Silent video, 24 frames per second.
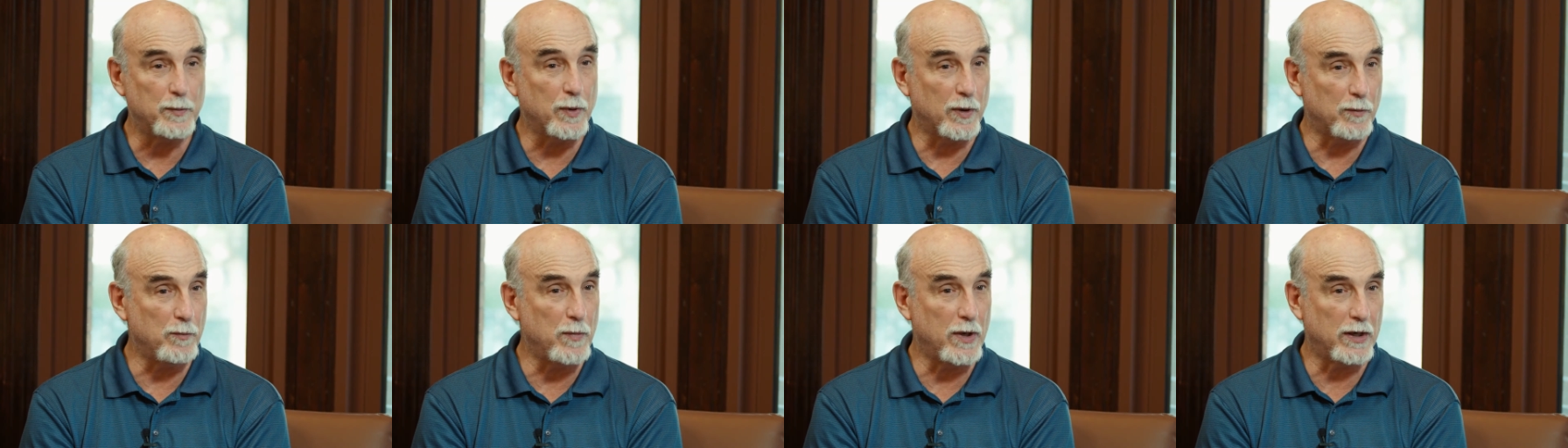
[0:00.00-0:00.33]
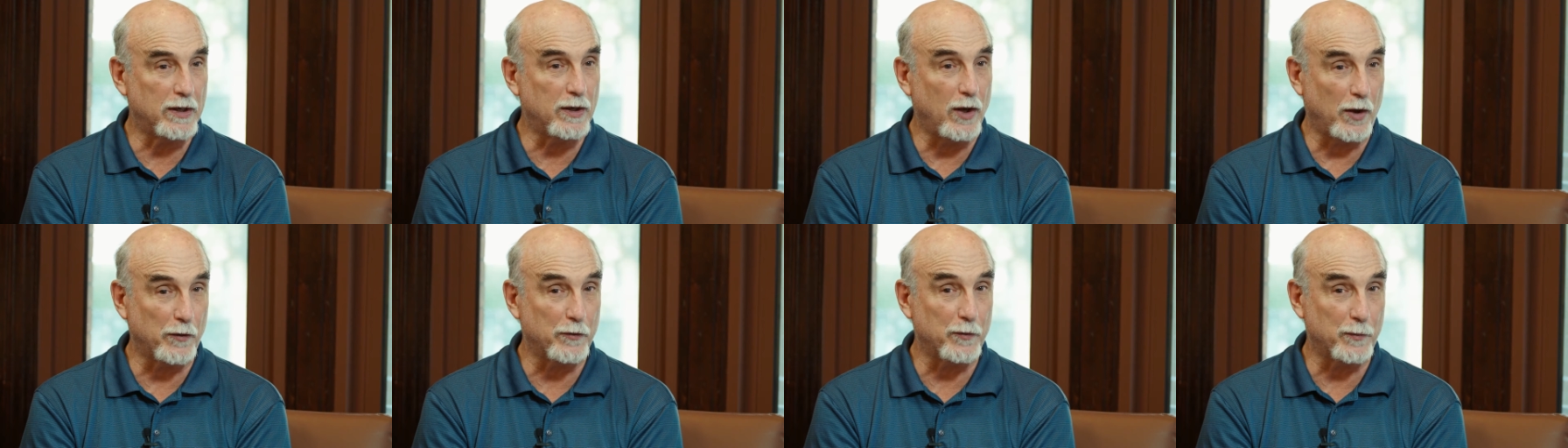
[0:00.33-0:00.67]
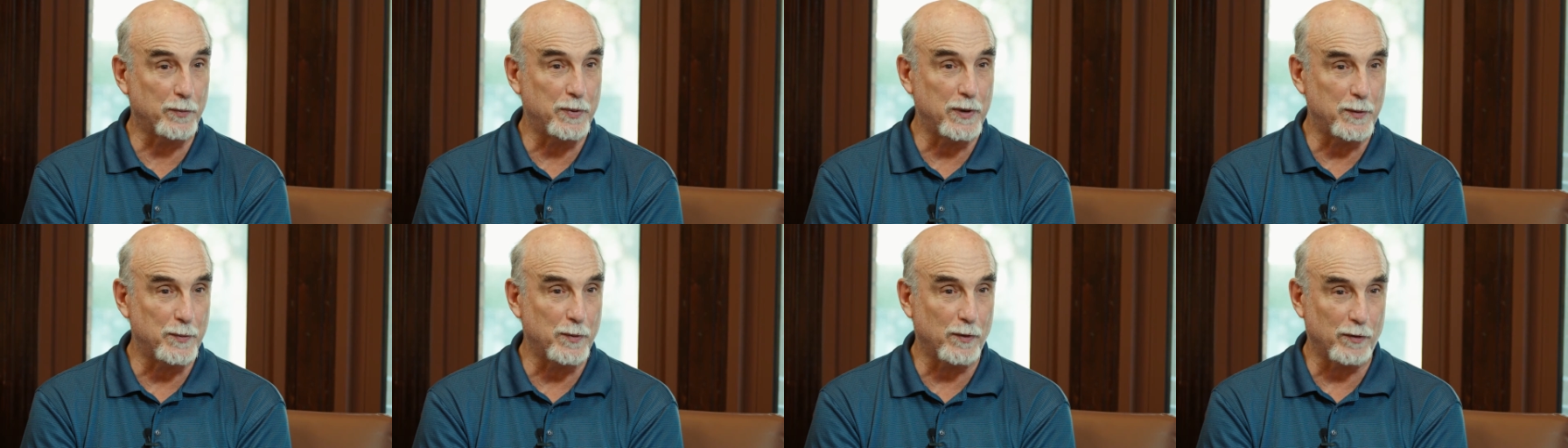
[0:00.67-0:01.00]
but many
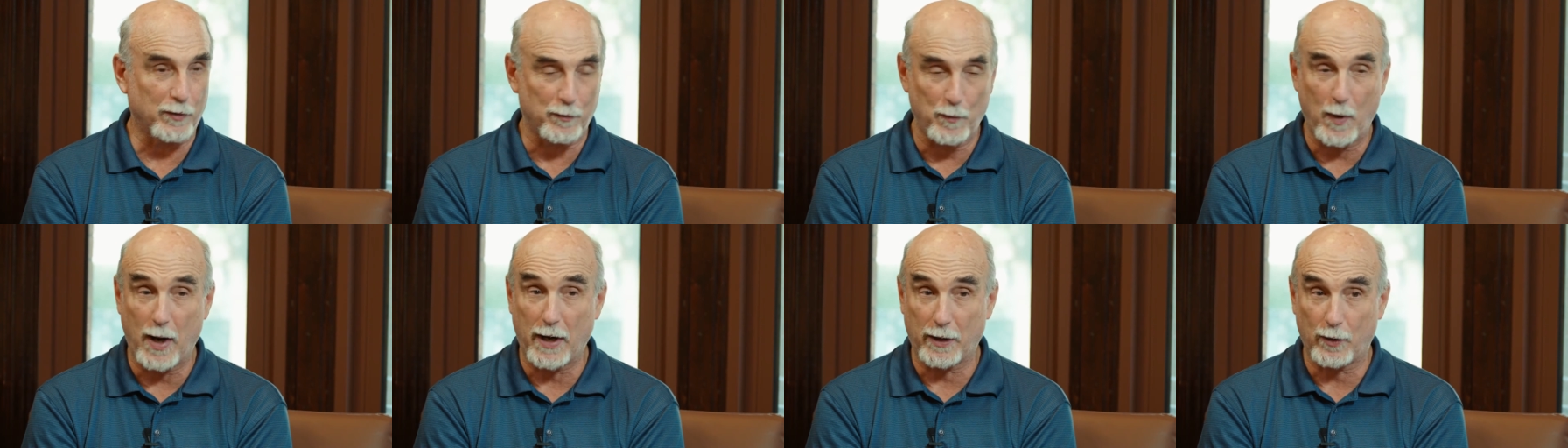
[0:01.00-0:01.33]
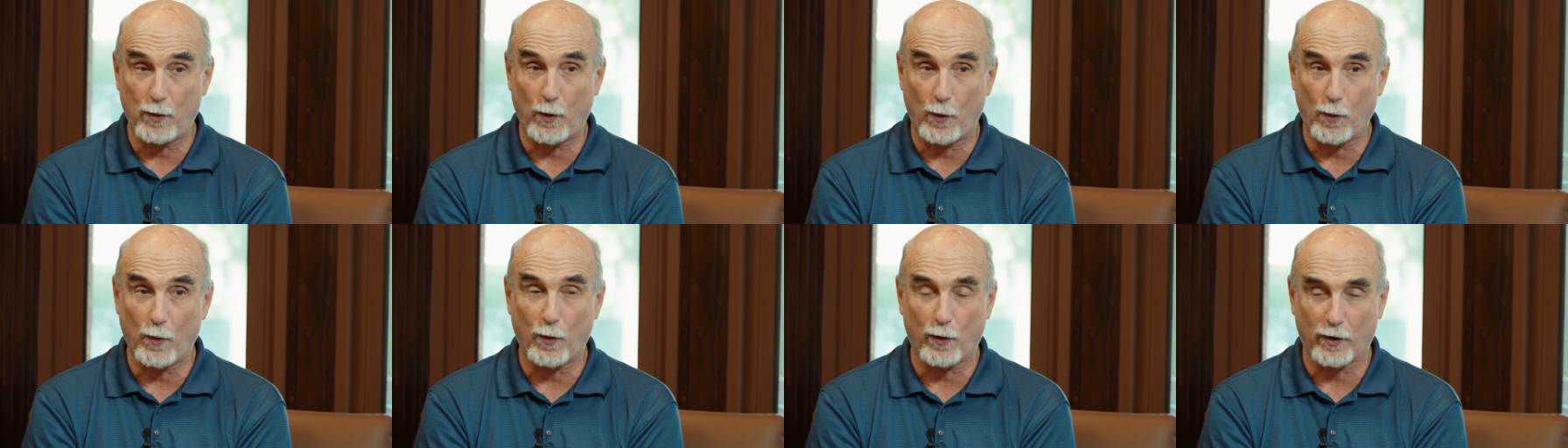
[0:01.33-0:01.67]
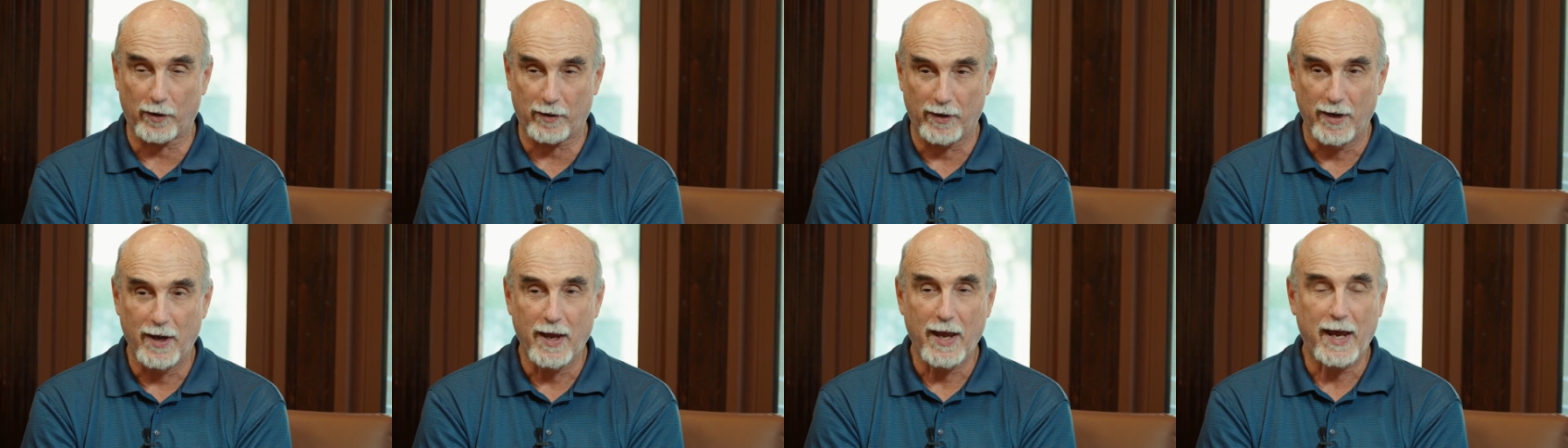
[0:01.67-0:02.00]
other people in my
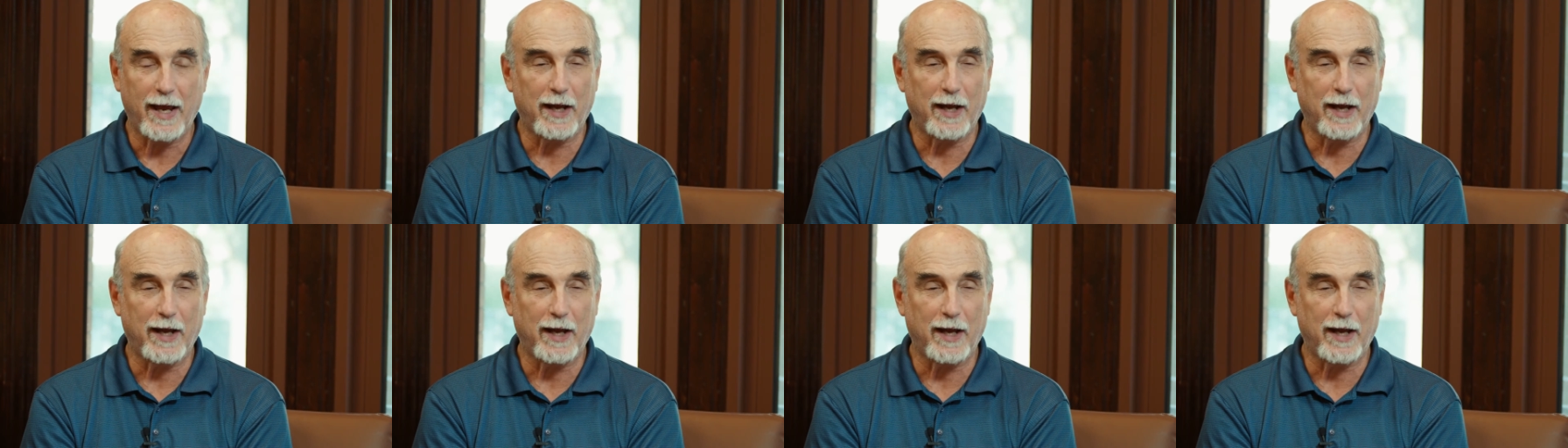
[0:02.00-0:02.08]
cohort